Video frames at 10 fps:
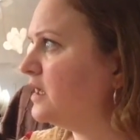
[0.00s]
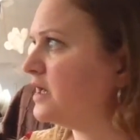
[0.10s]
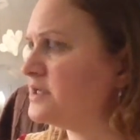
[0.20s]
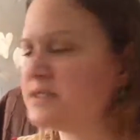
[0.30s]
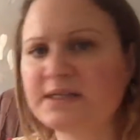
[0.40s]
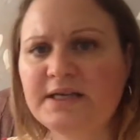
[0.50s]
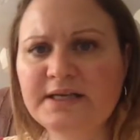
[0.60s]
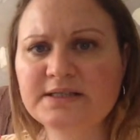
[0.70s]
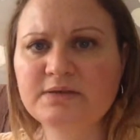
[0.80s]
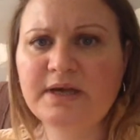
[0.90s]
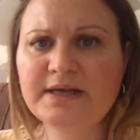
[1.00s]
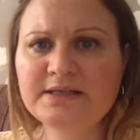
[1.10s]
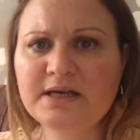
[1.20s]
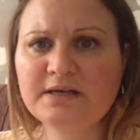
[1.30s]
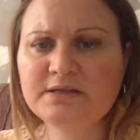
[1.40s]
I just didn't eat until
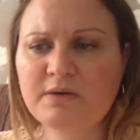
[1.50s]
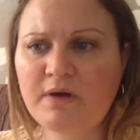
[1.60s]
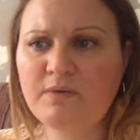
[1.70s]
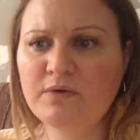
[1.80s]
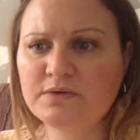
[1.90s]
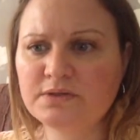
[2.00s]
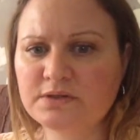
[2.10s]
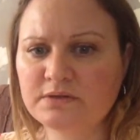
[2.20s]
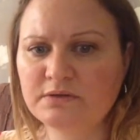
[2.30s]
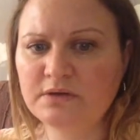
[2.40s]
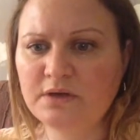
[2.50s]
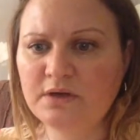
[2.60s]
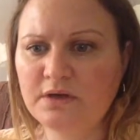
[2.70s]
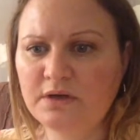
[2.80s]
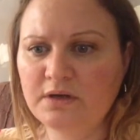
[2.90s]
later, so I was
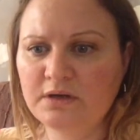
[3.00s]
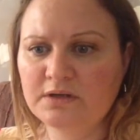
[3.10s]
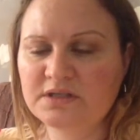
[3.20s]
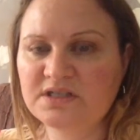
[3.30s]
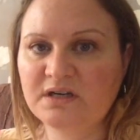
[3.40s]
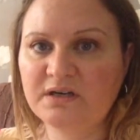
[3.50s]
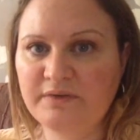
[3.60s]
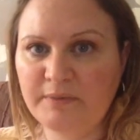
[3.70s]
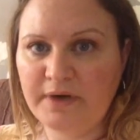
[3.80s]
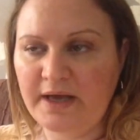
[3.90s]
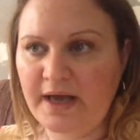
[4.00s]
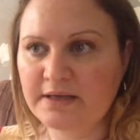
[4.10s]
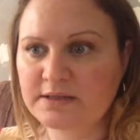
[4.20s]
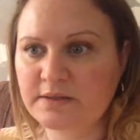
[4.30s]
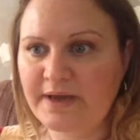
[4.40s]
starving when I
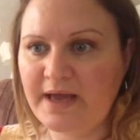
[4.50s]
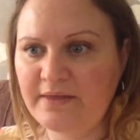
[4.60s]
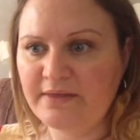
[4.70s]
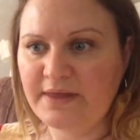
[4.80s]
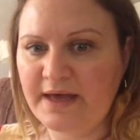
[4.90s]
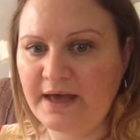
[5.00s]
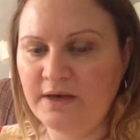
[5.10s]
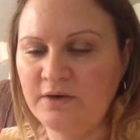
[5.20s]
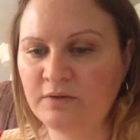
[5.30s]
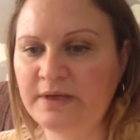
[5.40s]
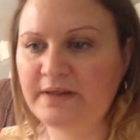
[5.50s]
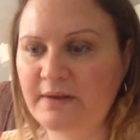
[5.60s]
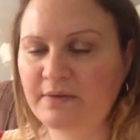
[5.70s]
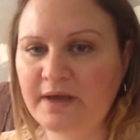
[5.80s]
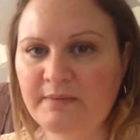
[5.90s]
ate, so I ate that, and normally that
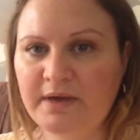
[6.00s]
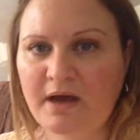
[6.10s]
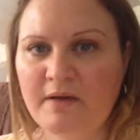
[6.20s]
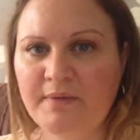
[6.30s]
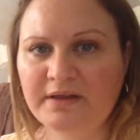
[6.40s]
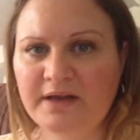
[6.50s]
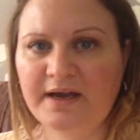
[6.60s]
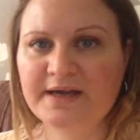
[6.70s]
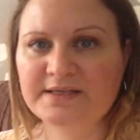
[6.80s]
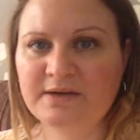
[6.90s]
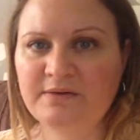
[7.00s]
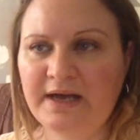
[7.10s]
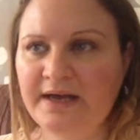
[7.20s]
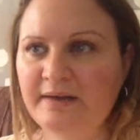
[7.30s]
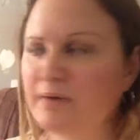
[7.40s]
will keep me going, but I think I ate so
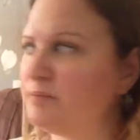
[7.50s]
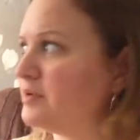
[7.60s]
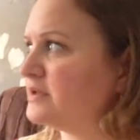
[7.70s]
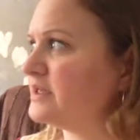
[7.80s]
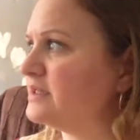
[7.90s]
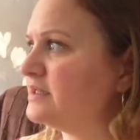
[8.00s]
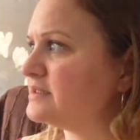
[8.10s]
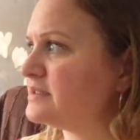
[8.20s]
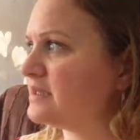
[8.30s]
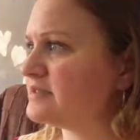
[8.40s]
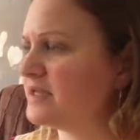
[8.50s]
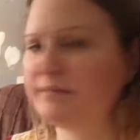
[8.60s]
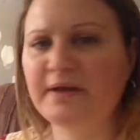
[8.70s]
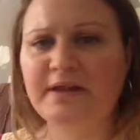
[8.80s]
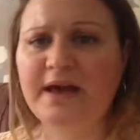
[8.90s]
late, my body is now telling
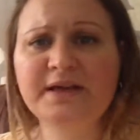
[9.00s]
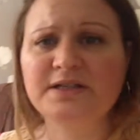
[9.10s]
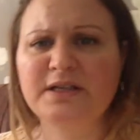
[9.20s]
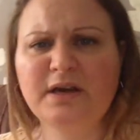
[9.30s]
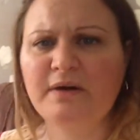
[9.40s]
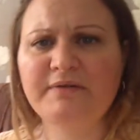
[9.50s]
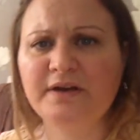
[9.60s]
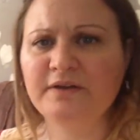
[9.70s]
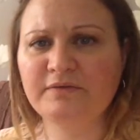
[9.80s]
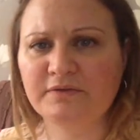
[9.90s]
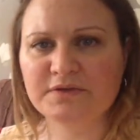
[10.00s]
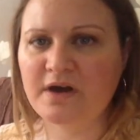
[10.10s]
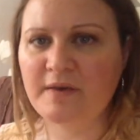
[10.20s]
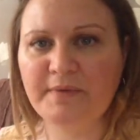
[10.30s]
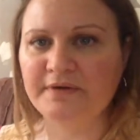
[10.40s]
me that actually no, I've eaten at the wrong
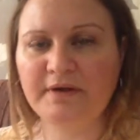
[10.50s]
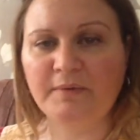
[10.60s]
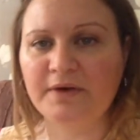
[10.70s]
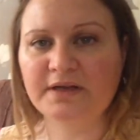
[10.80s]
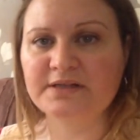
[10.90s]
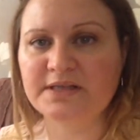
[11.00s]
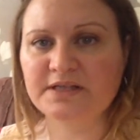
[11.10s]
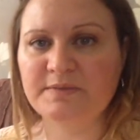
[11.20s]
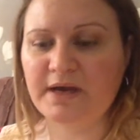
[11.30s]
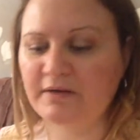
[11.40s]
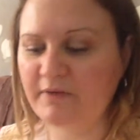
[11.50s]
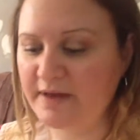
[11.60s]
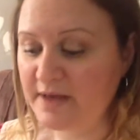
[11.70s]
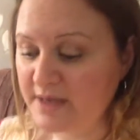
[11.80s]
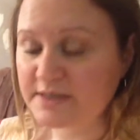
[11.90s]
time and I'm going to continue to be hungry.
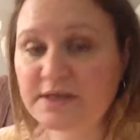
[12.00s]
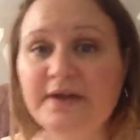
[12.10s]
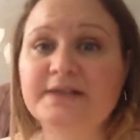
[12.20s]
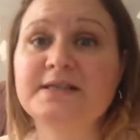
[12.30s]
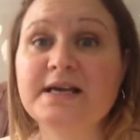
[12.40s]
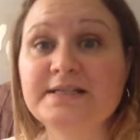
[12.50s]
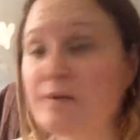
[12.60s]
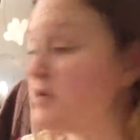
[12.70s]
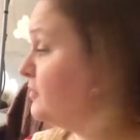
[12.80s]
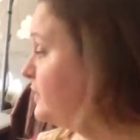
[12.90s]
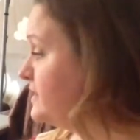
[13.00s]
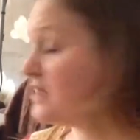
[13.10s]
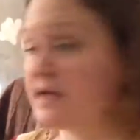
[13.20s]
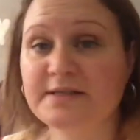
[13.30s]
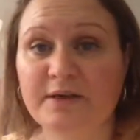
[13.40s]
So yes, that's how my morning's
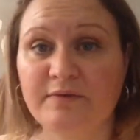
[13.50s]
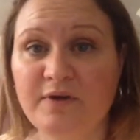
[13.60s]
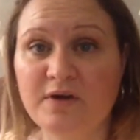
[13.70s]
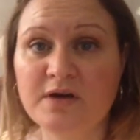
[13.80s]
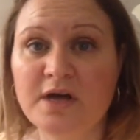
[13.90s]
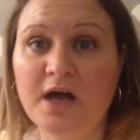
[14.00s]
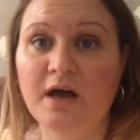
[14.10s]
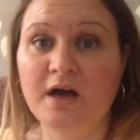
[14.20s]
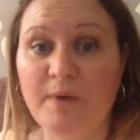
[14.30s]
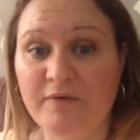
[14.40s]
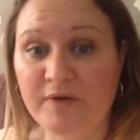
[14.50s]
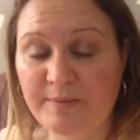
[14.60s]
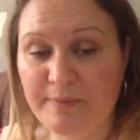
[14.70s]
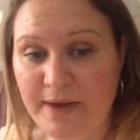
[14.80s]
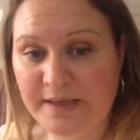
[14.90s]
going so far. I've already
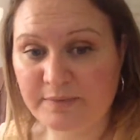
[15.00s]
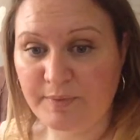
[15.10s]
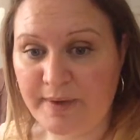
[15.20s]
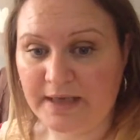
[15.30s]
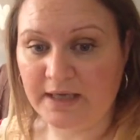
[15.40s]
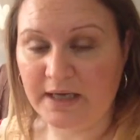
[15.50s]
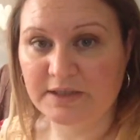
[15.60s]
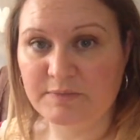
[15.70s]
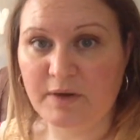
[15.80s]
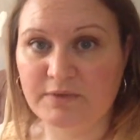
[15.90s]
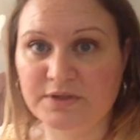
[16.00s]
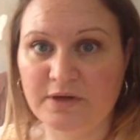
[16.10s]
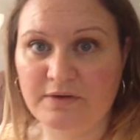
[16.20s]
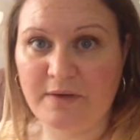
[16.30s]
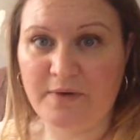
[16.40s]
made and prepared lunch, but I will show
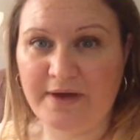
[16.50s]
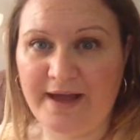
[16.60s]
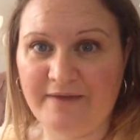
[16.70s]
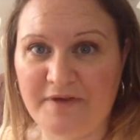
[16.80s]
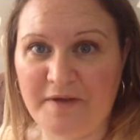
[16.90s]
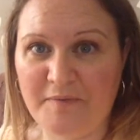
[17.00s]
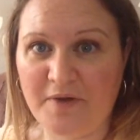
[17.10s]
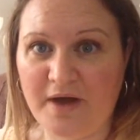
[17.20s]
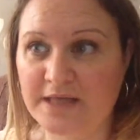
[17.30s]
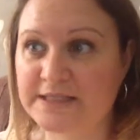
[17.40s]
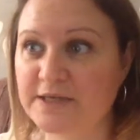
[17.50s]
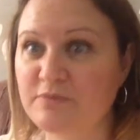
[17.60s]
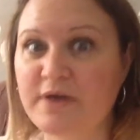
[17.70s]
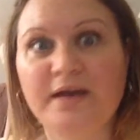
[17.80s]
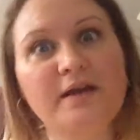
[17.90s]
you that when I have it, but until
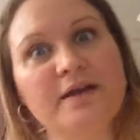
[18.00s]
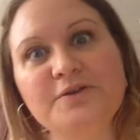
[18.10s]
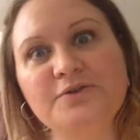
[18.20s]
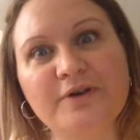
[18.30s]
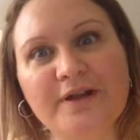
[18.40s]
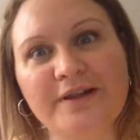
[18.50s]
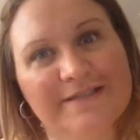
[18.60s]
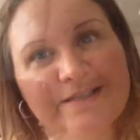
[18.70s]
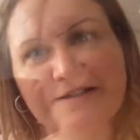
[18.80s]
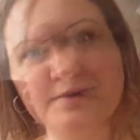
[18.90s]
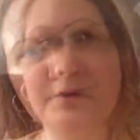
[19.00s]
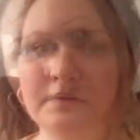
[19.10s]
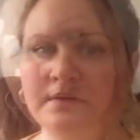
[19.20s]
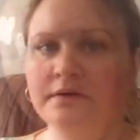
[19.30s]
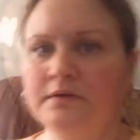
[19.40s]
then, enjoy this nice warm day.